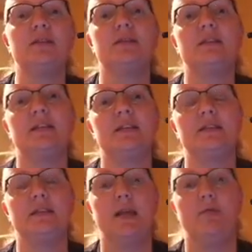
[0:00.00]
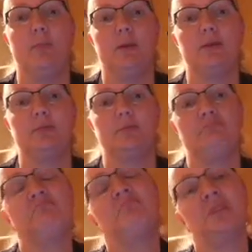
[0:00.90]
to need a knee replacement.
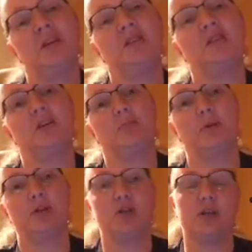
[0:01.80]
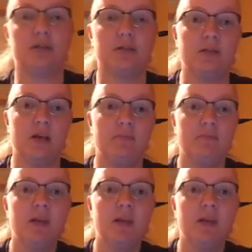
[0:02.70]
That's the other picture you can see there.